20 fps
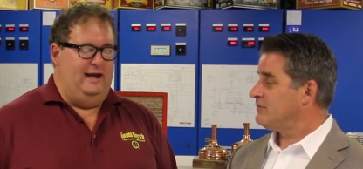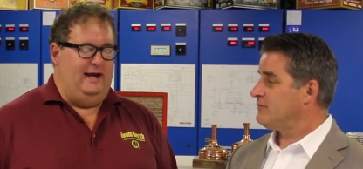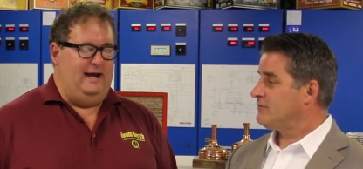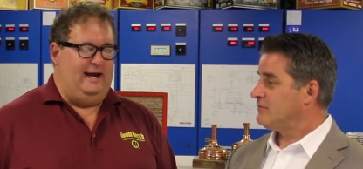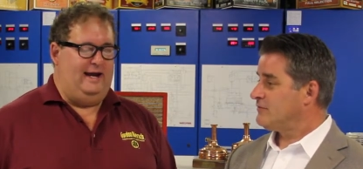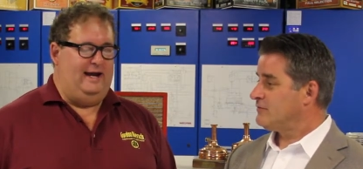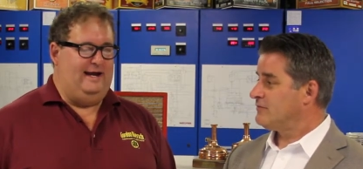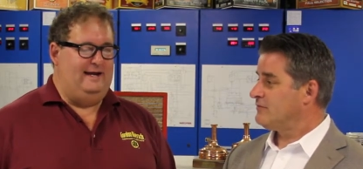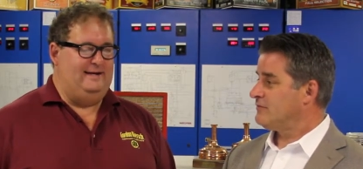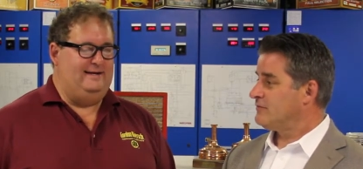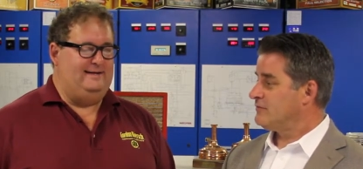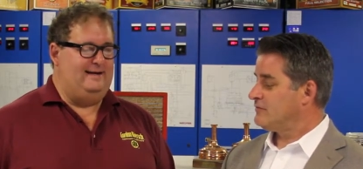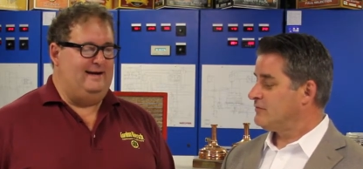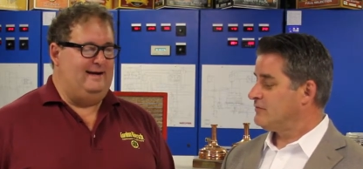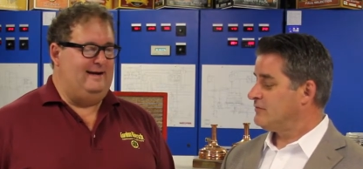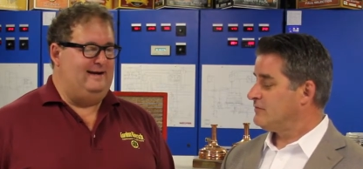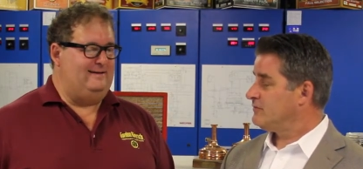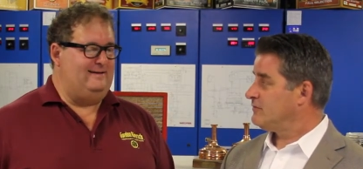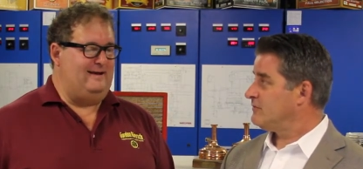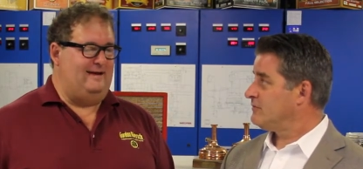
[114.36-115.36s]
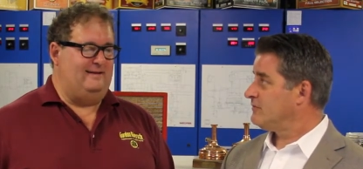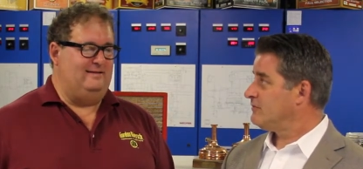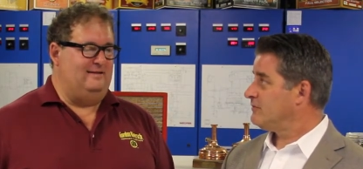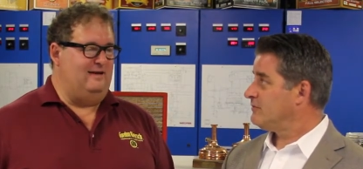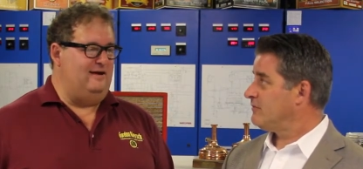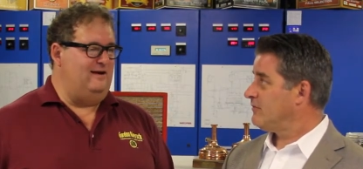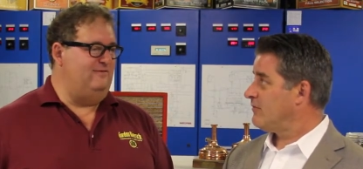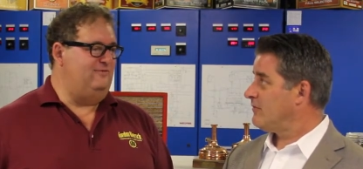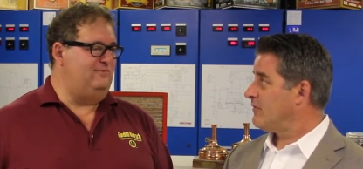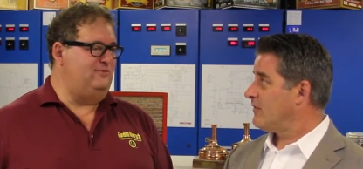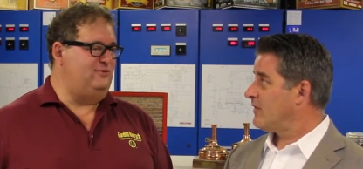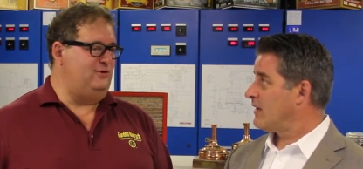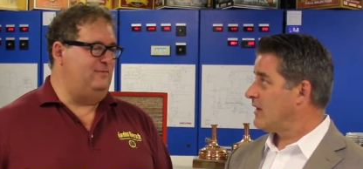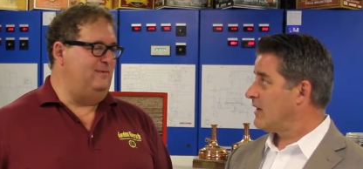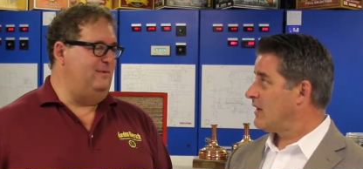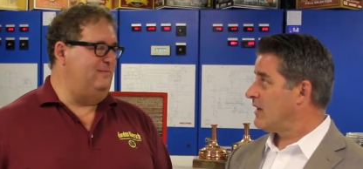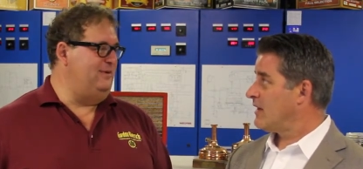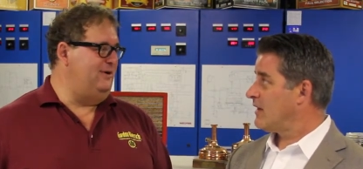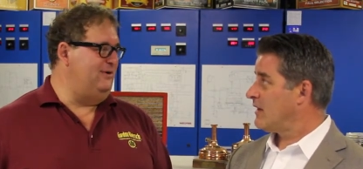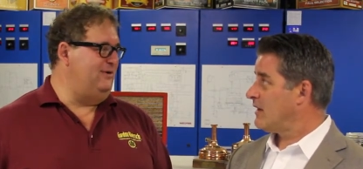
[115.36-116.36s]
Speaker 1: and uh, I loved
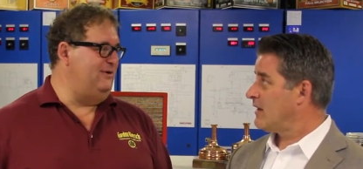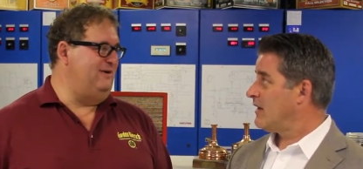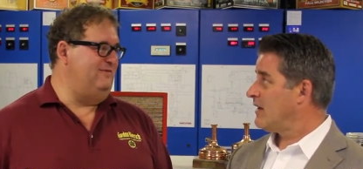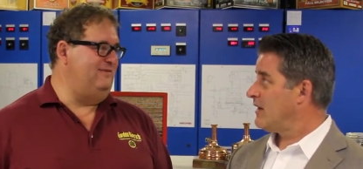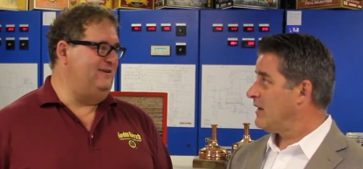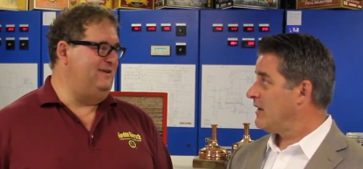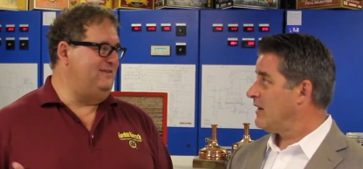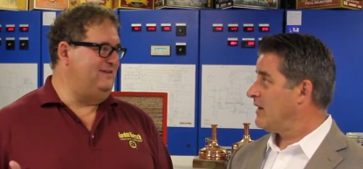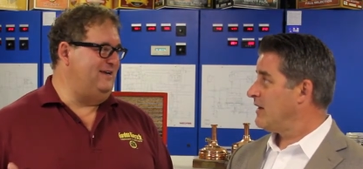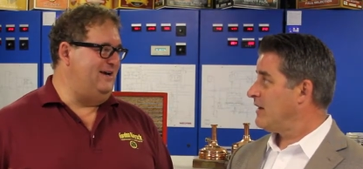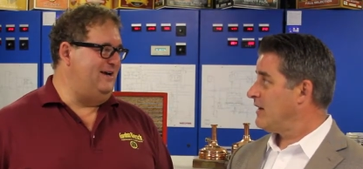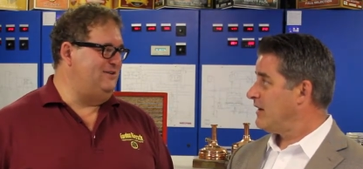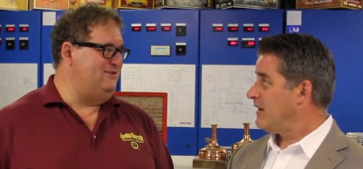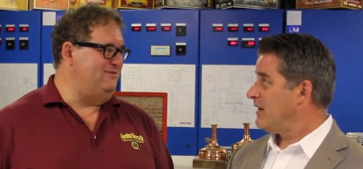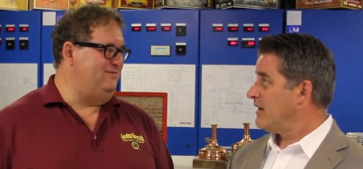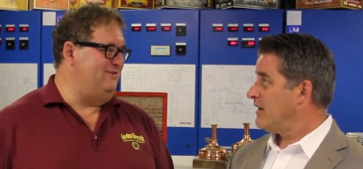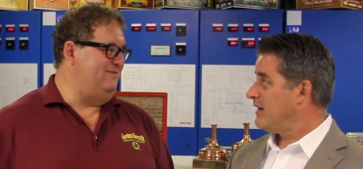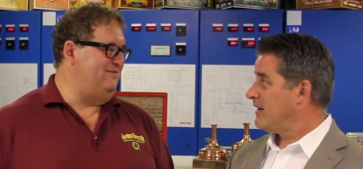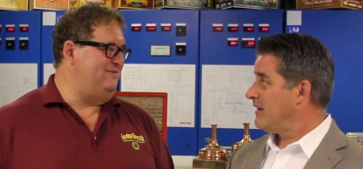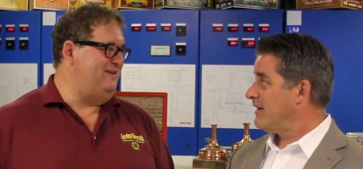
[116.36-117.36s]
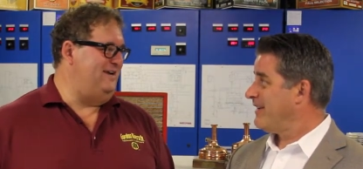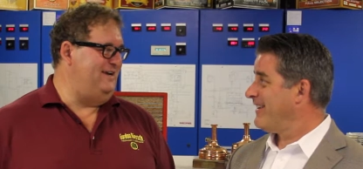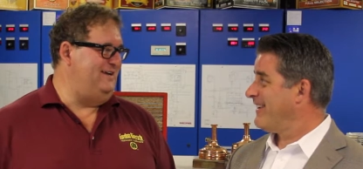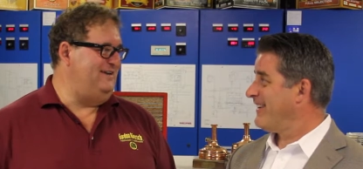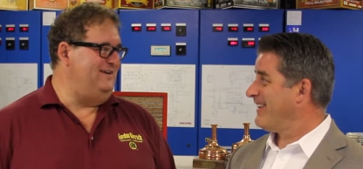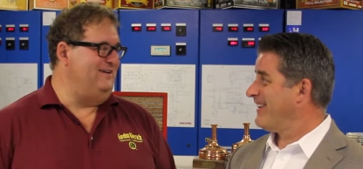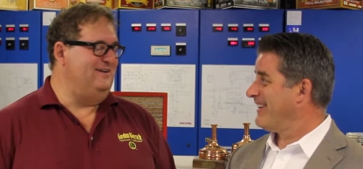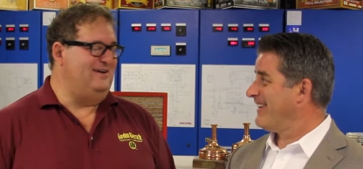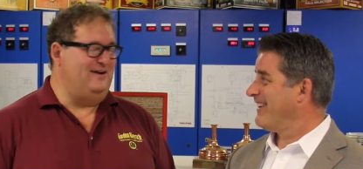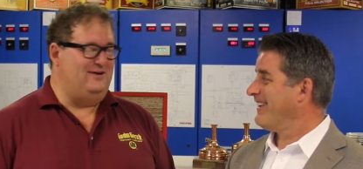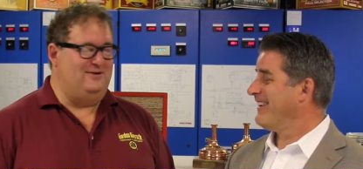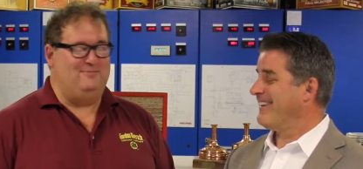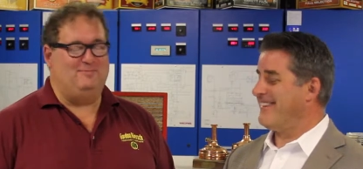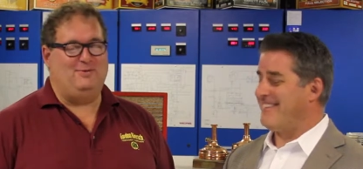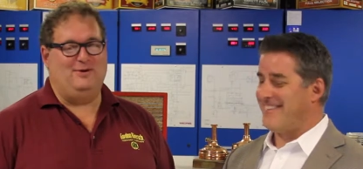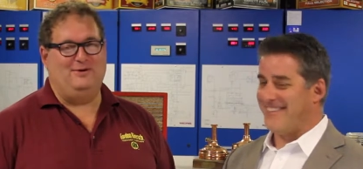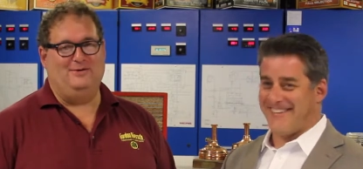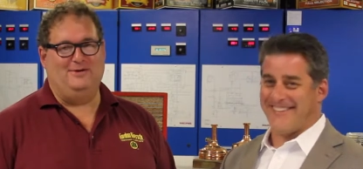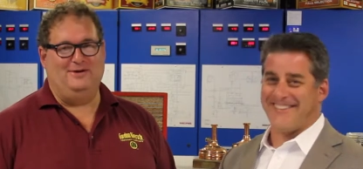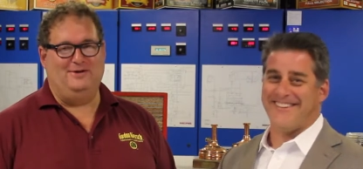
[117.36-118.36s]
German beer even at the age of 15, under
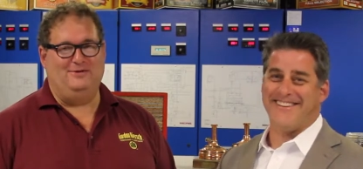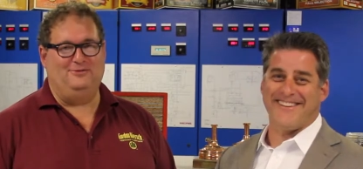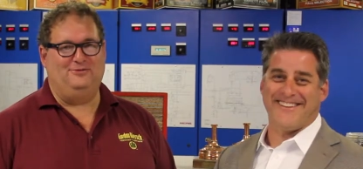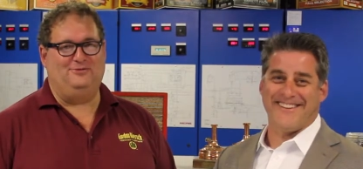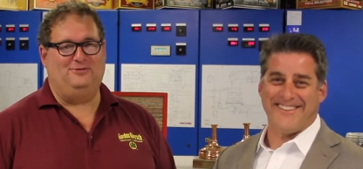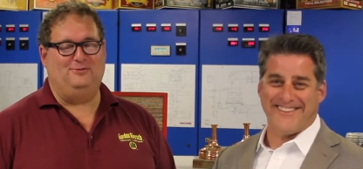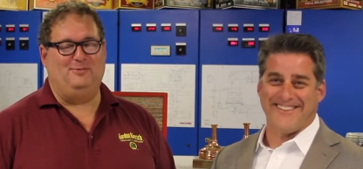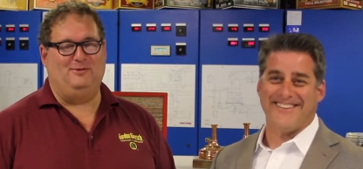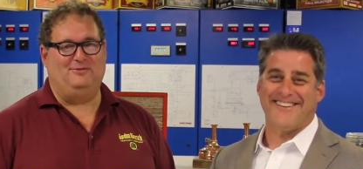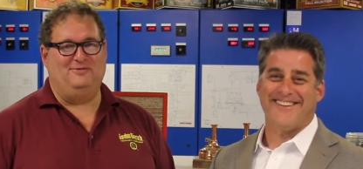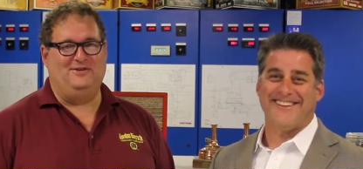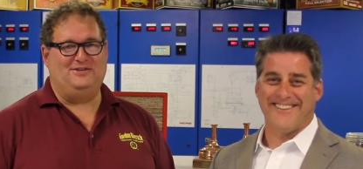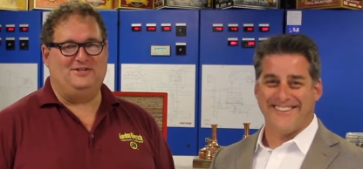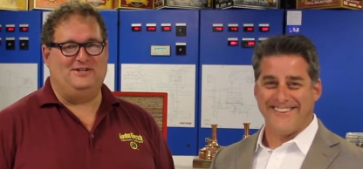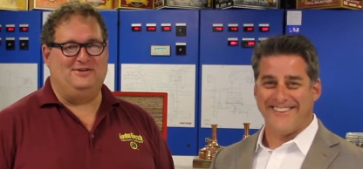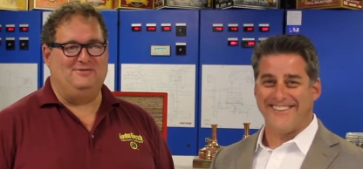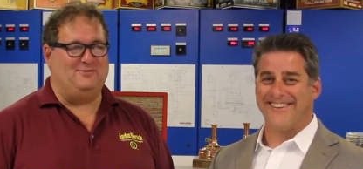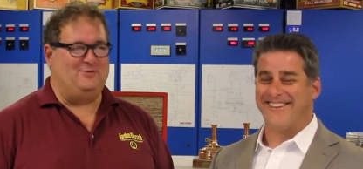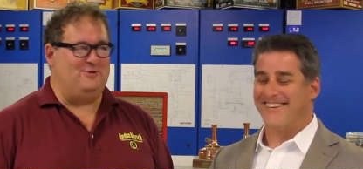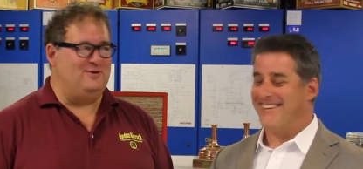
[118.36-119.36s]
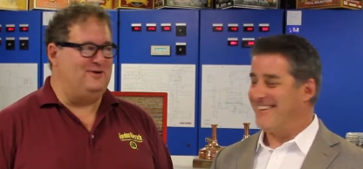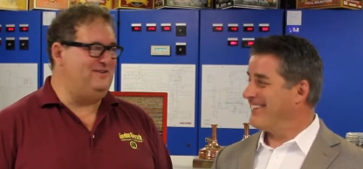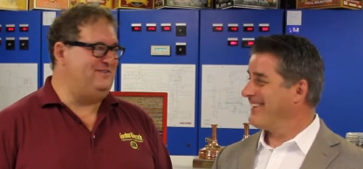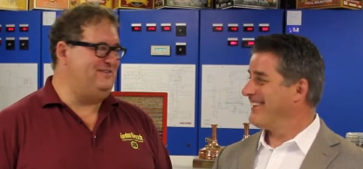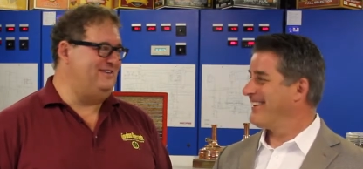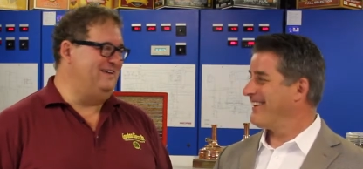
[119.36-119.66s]
parental supervision, of course.